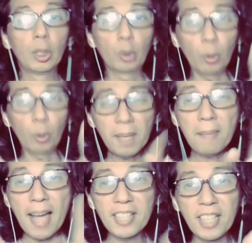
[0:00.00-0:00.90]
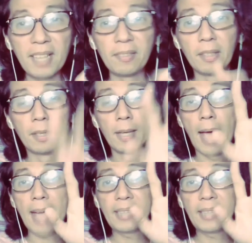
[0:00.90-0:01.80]
reimagine
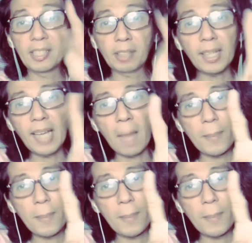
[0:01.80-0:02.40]
at least 3